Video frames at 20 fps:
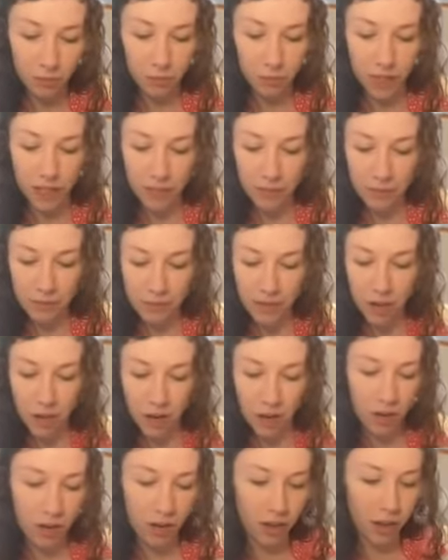Ribs
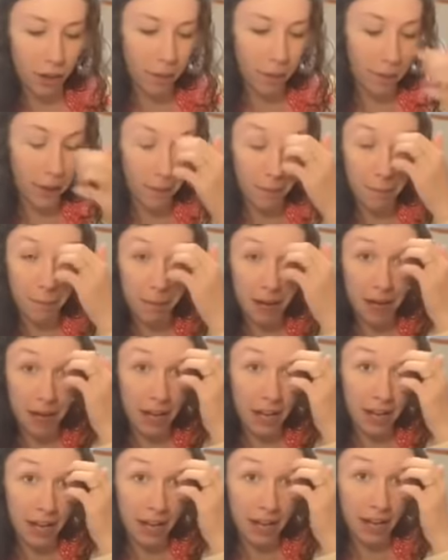are
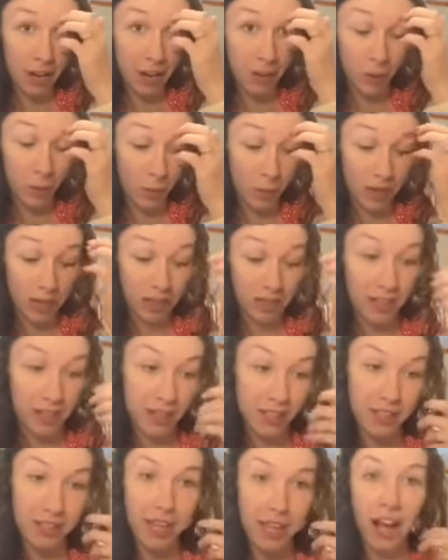my
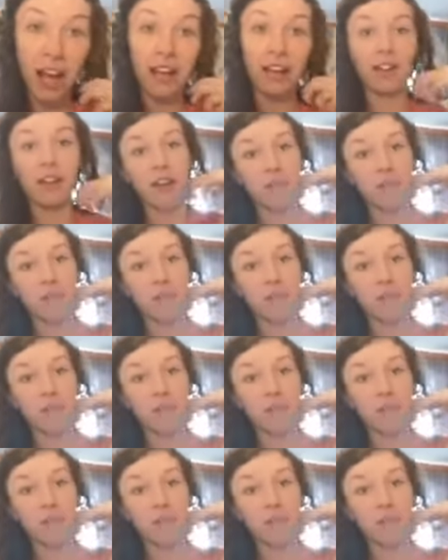weakness. I